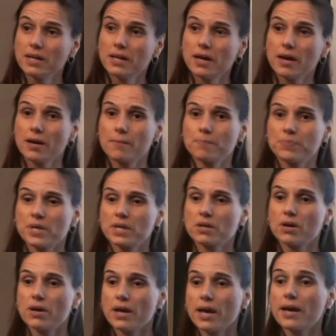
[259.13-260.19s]

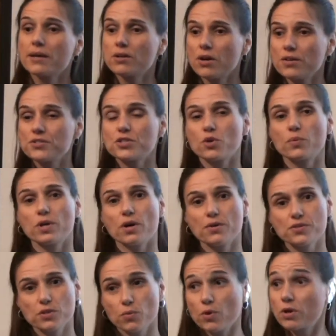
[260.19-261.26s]
And also, we
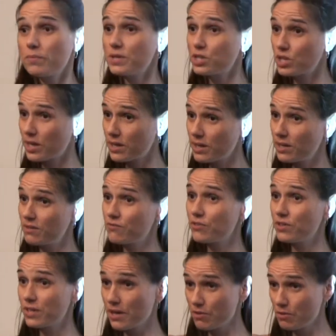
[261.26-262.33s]
also want to be checking in for
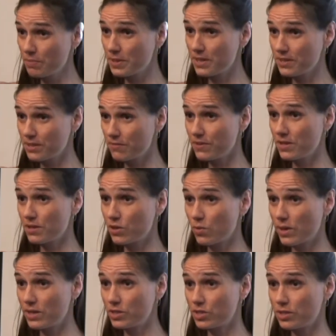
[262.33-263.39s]
the other piece of the
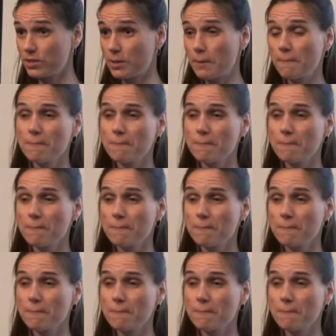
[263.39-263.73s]
equation,